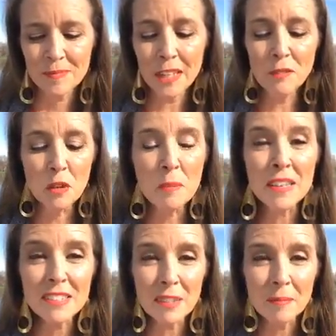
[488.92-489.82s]
If you
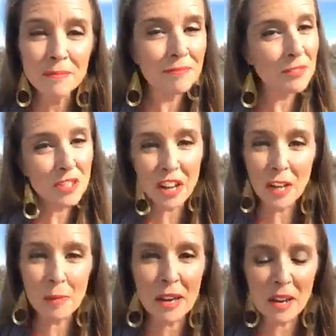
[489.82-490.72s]
missed them, check
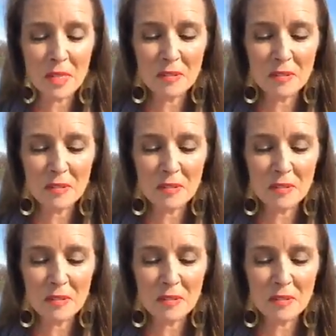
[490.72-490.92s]
them out on